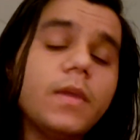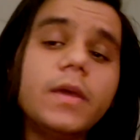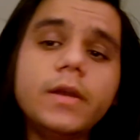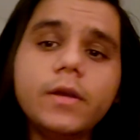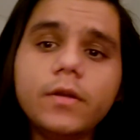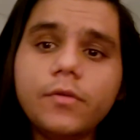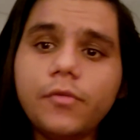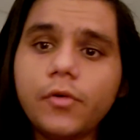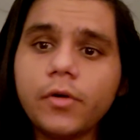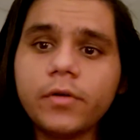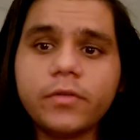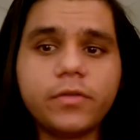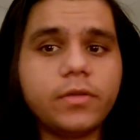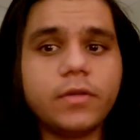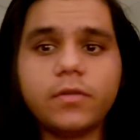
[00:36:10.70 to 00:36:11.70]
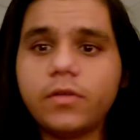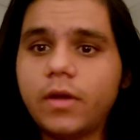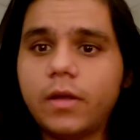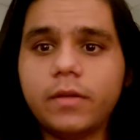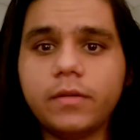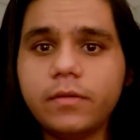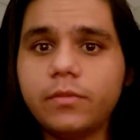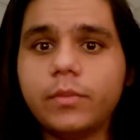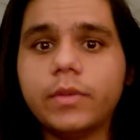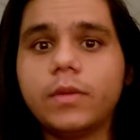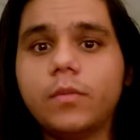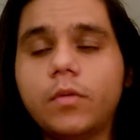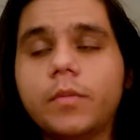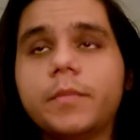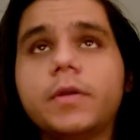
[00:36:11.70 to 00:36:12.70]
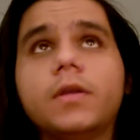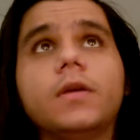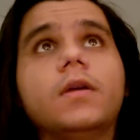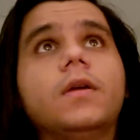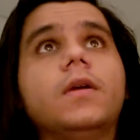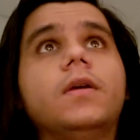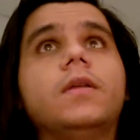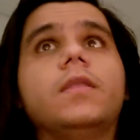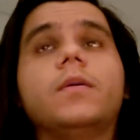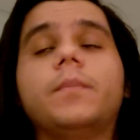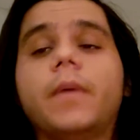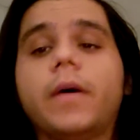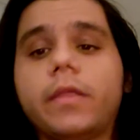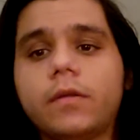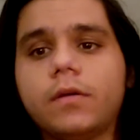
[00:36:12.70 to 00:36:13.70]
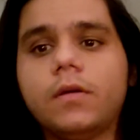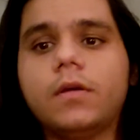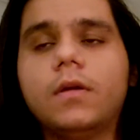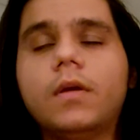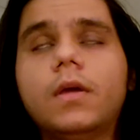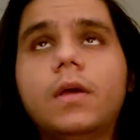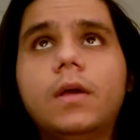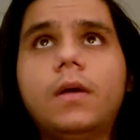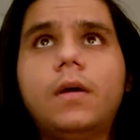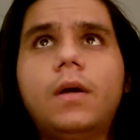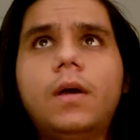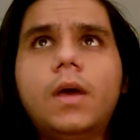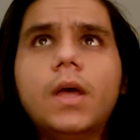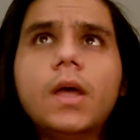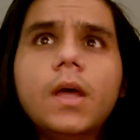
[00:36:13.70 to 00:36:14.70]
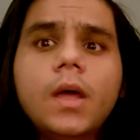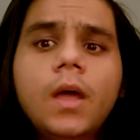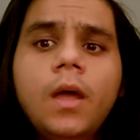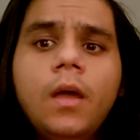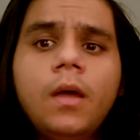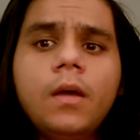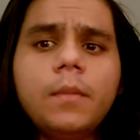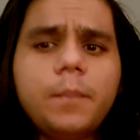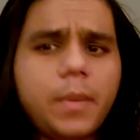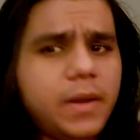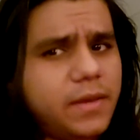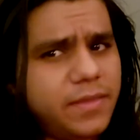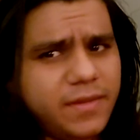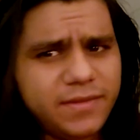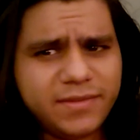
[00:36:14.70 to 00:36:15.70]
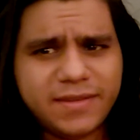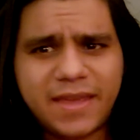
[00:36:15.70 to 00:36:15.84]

in a divorce, the child is with the woman, the mother. But in this